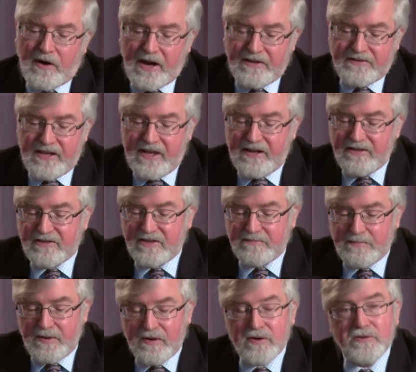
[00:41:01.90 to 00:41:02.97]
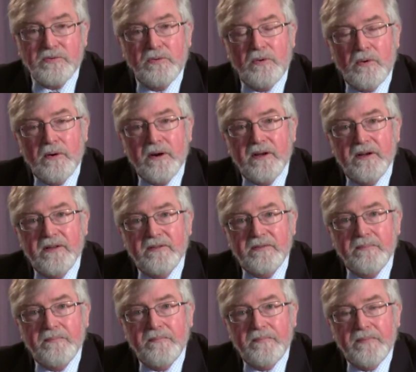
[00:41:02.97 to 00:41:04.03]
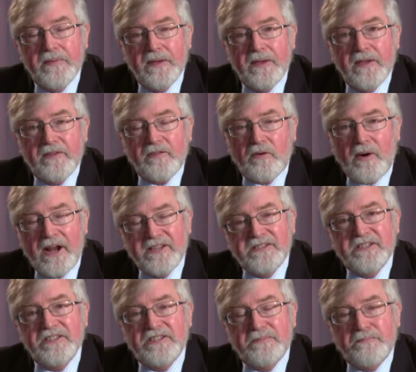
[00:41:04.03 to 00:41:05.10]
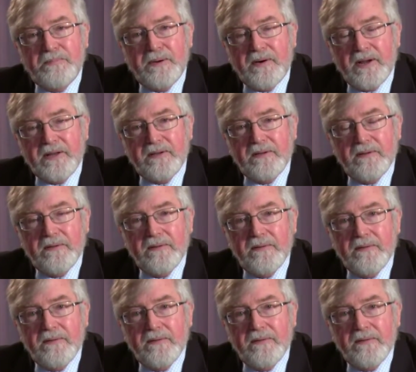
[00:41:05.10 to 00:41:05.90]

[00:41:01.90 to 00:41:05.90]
Christ. It is a spiritual organism. Christ is spirit